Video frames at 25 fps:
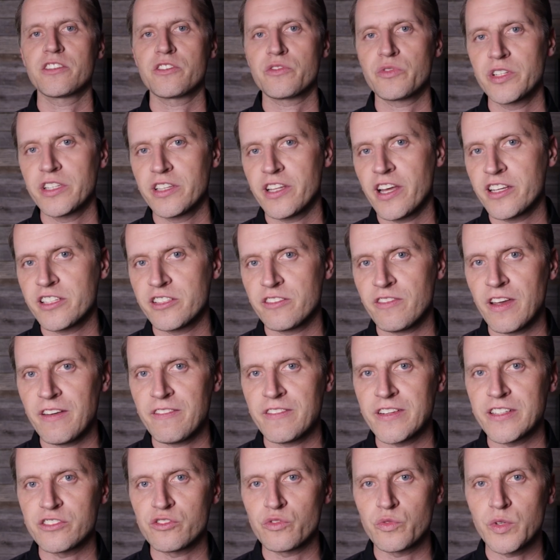3 lines of
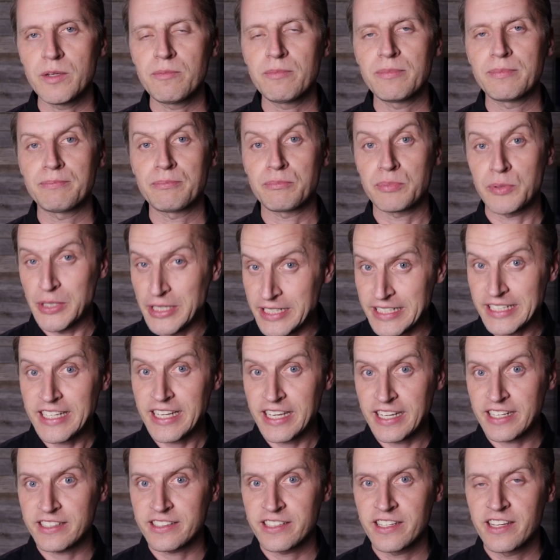evidence, we
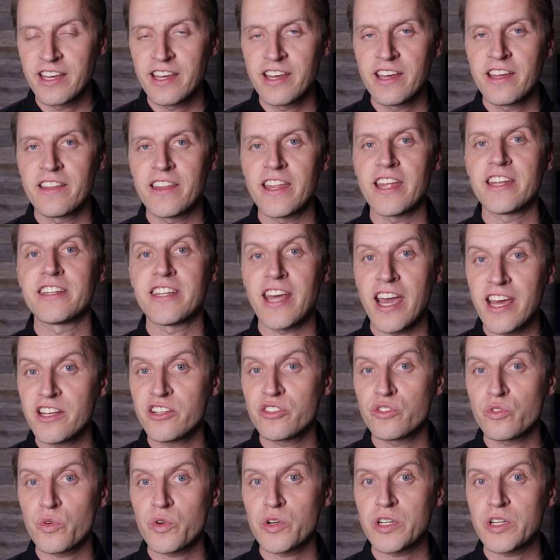predict that dinosaur